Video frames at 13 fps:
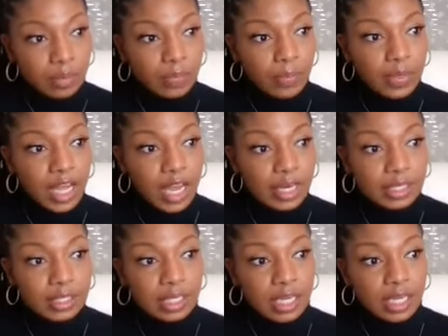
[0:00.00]
But God
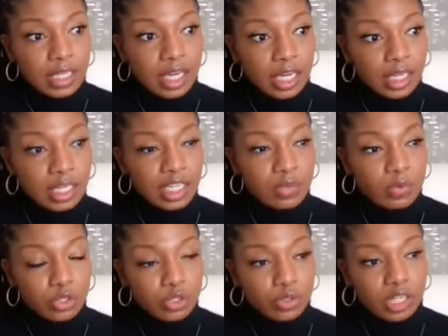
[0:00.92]
is saying, like, he
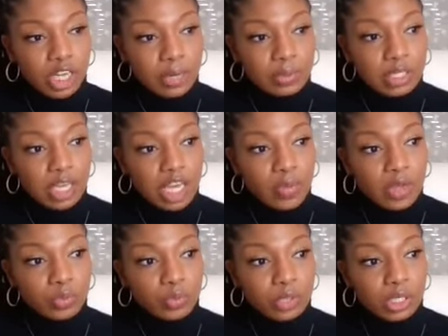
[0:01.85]
wants you to come to him
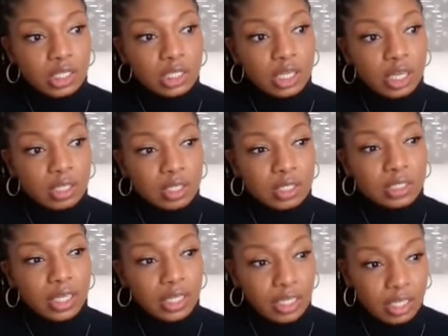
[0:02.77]
and really,
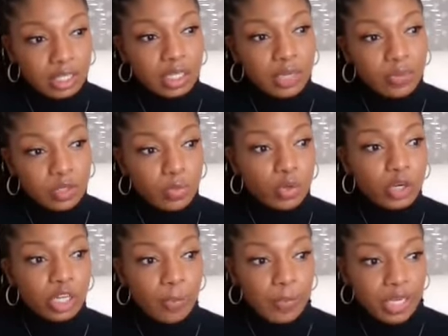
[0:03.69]
like, it was more
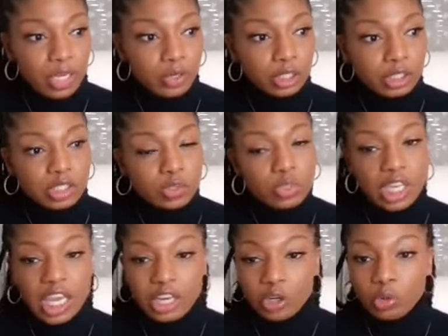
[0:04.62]
in the mirror. This was
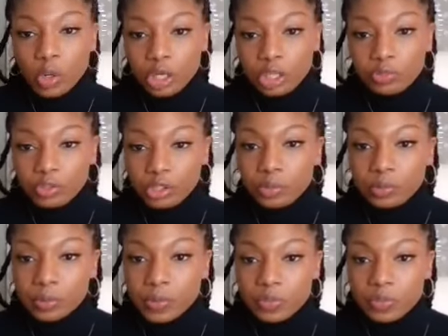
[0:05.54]
inner work for you.